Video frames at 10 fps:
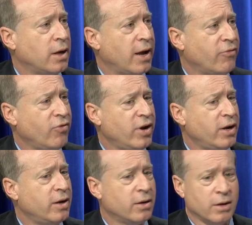
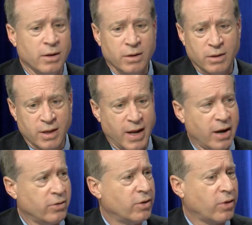Every
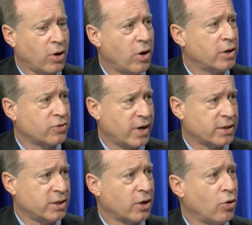year there are
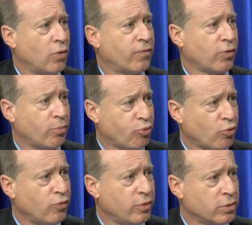contracts that go for
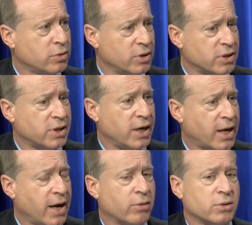approval to the city
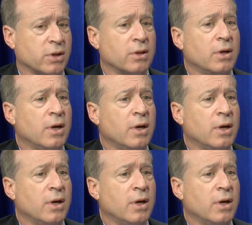council.